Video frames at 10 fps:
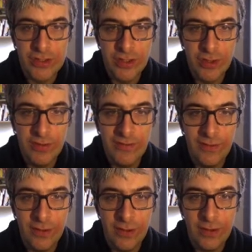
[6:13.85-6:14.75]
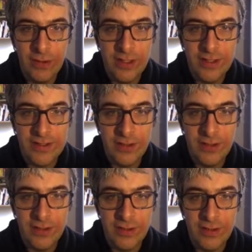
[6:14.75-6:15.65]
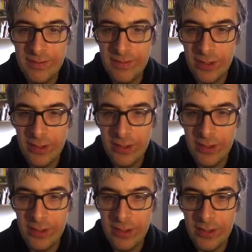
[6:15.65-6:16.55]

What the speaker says: saw before. It's called Ladybird.